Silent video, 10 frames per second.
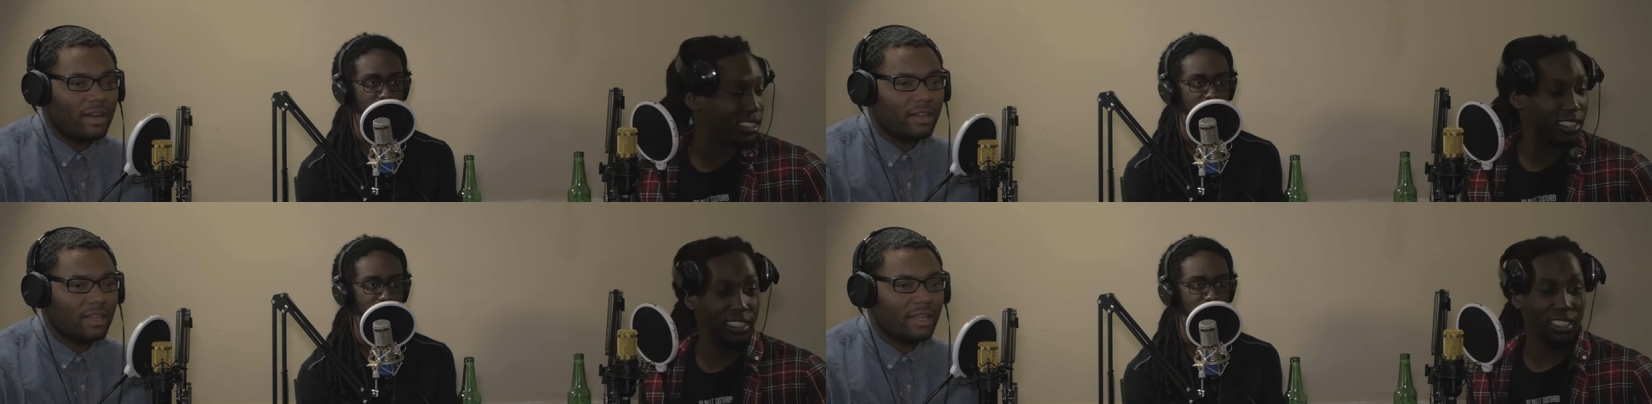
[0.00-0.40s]

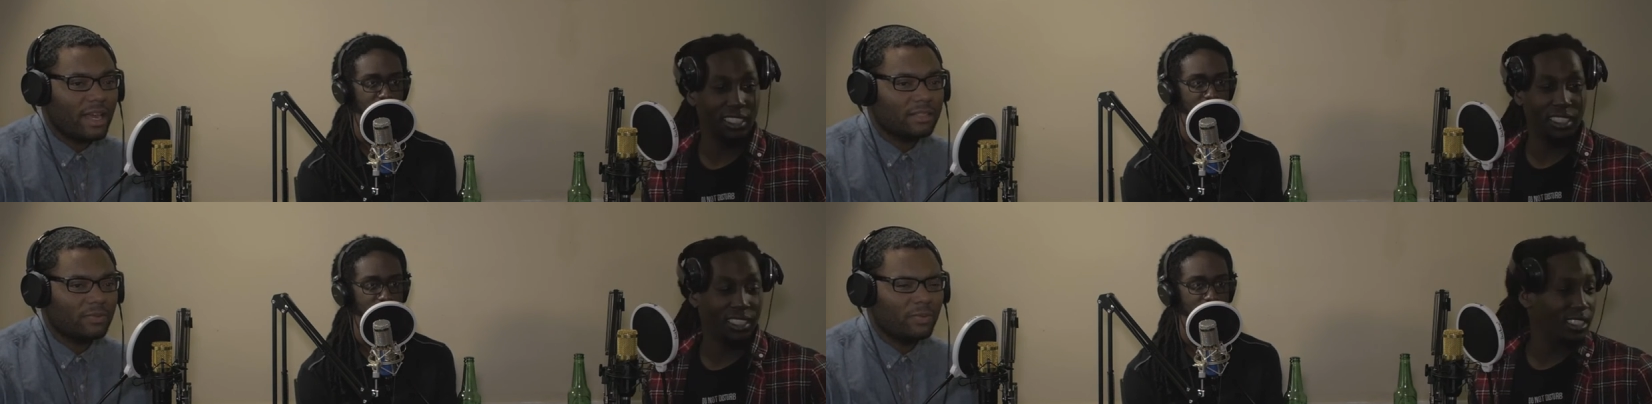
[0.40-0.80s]
Speaker 1: at other
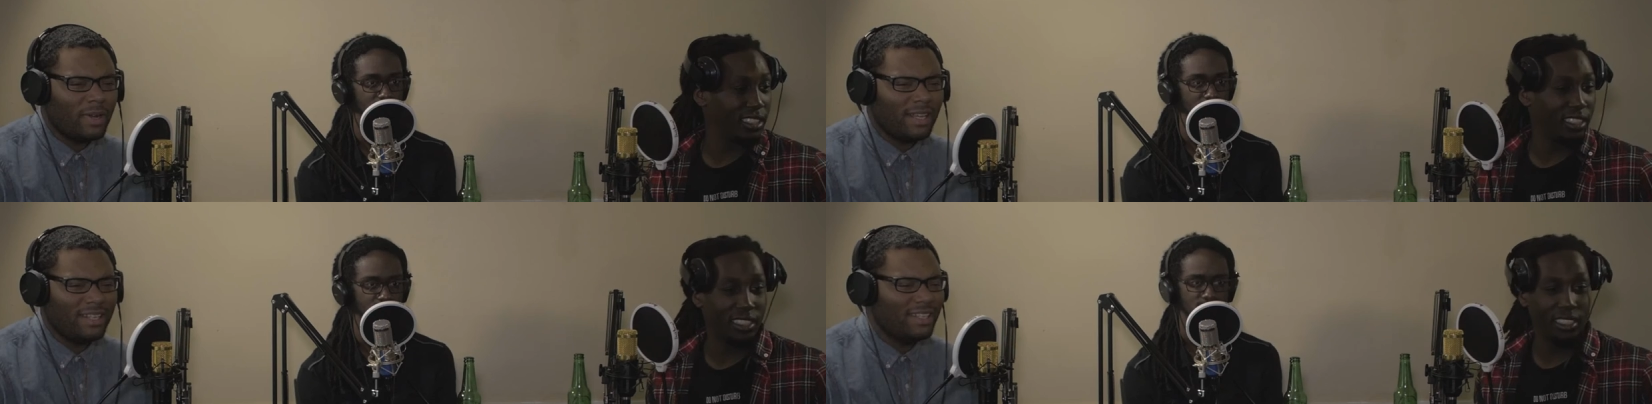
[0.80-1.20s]
cats.
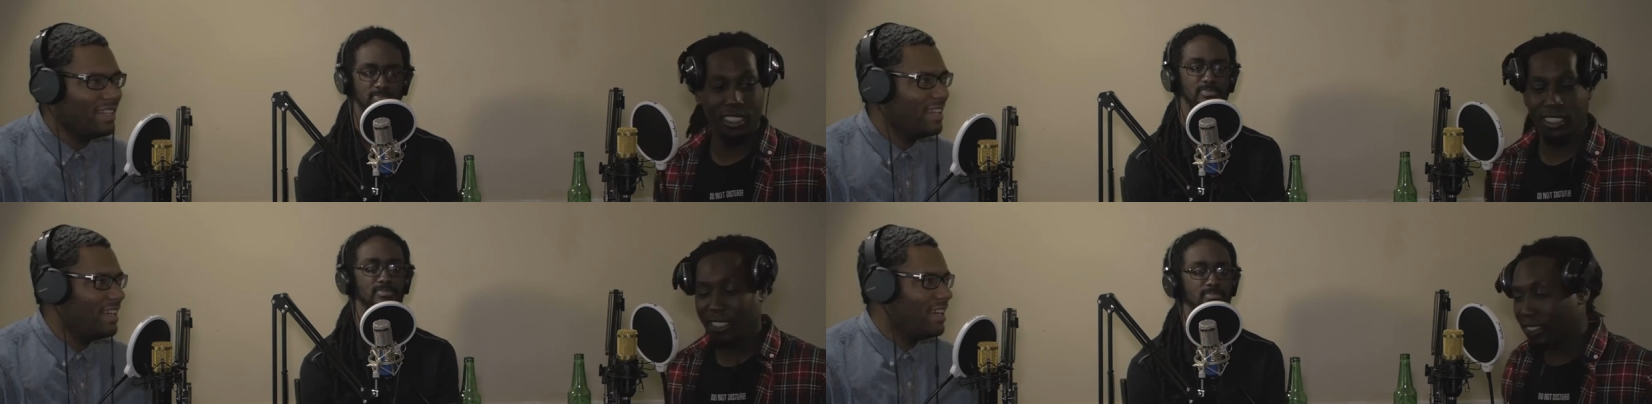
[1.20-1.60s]
What?
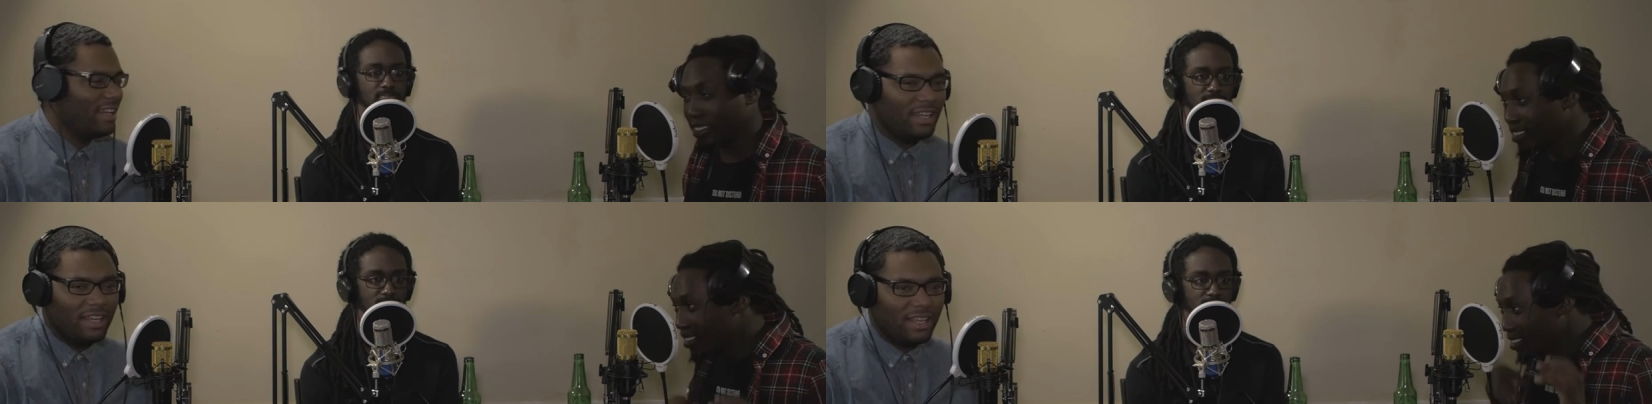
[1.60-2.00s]

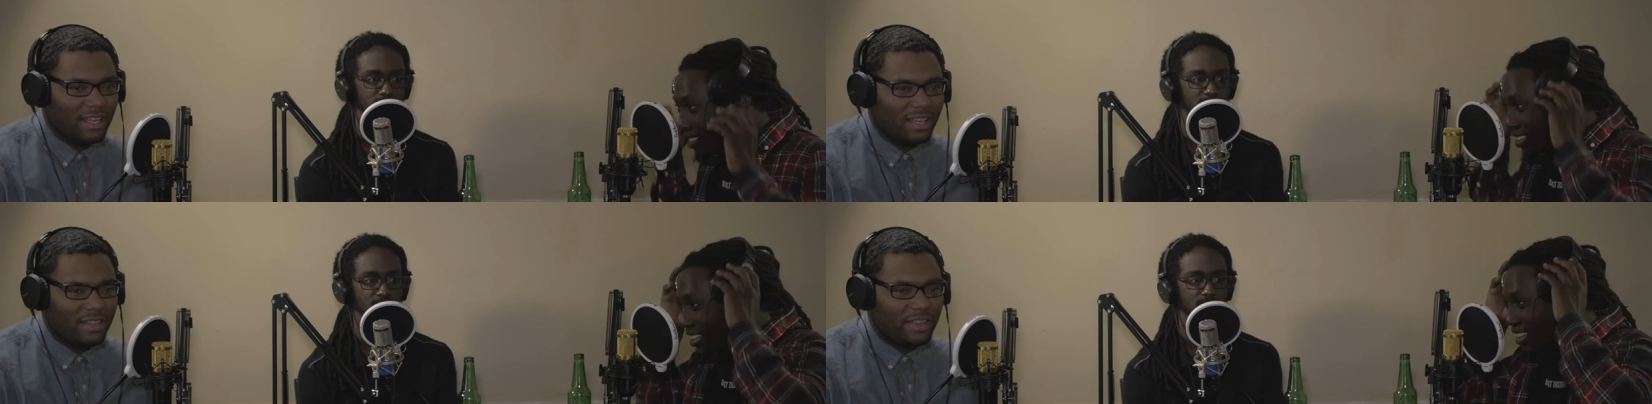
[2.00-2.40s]

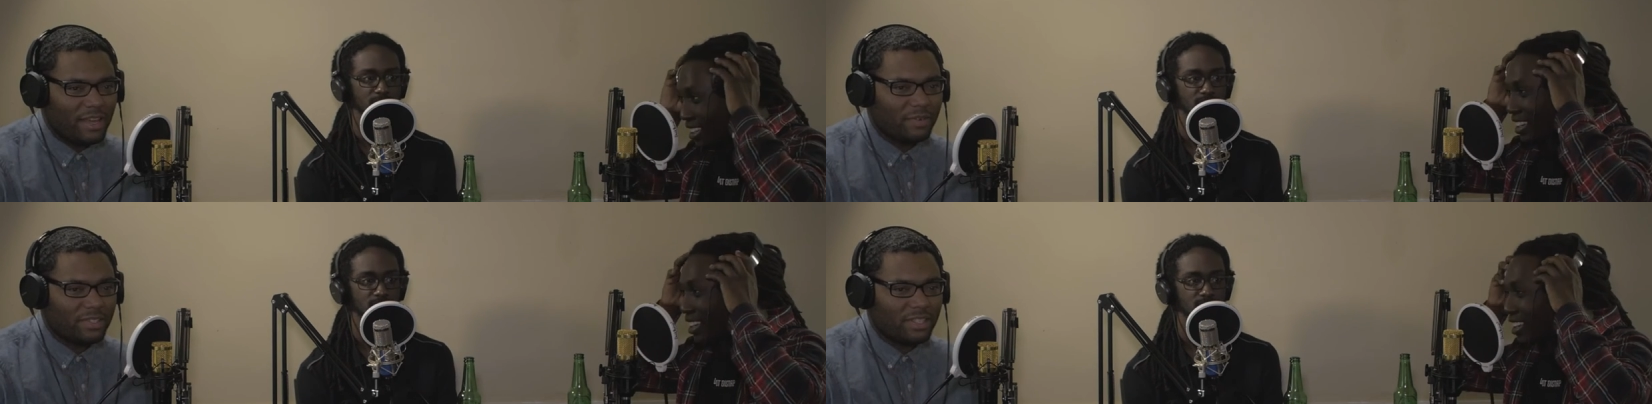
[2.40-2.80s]

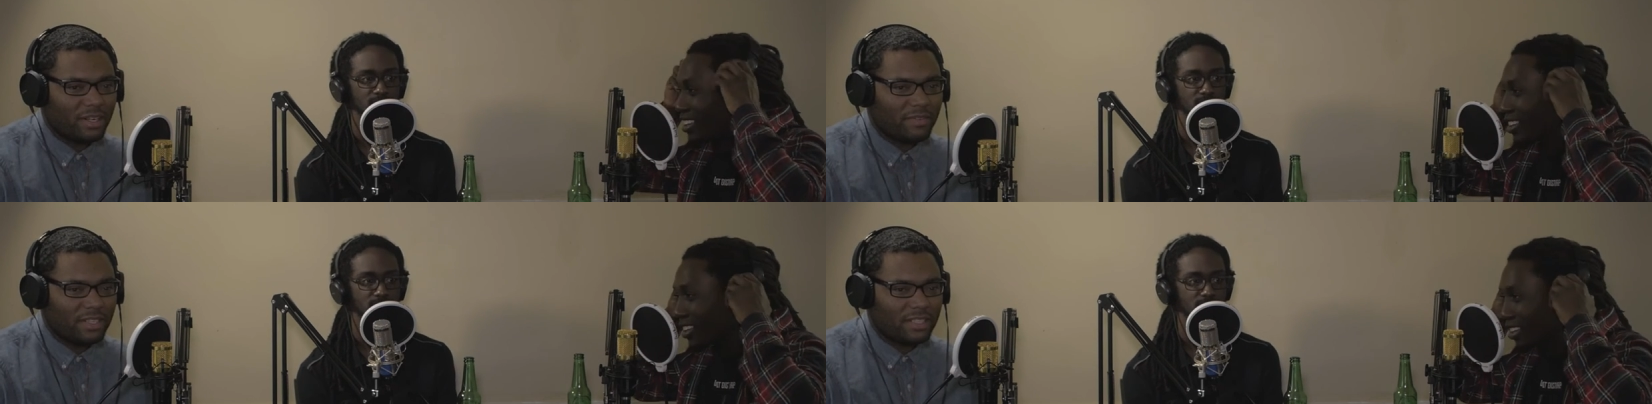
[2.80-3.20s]
They
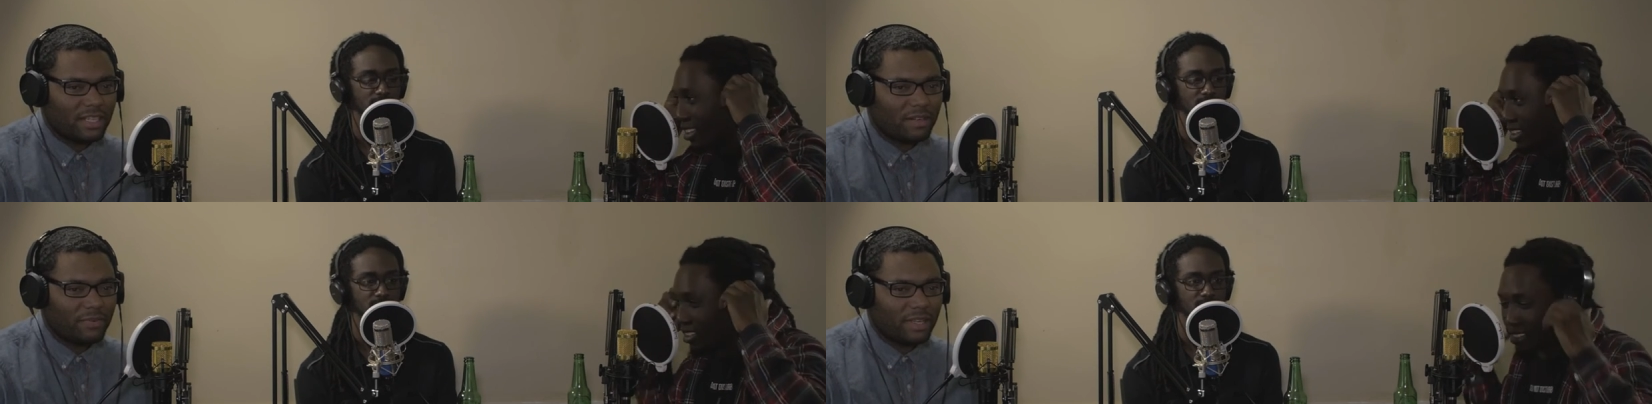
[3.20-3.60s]
reserve this
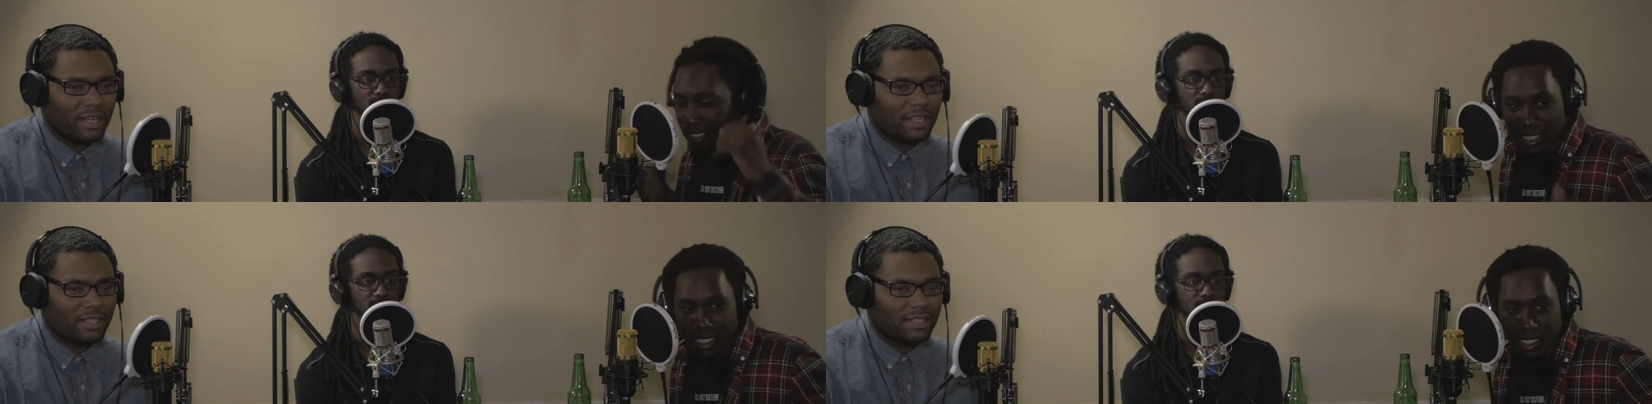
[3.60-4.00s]
sound for getting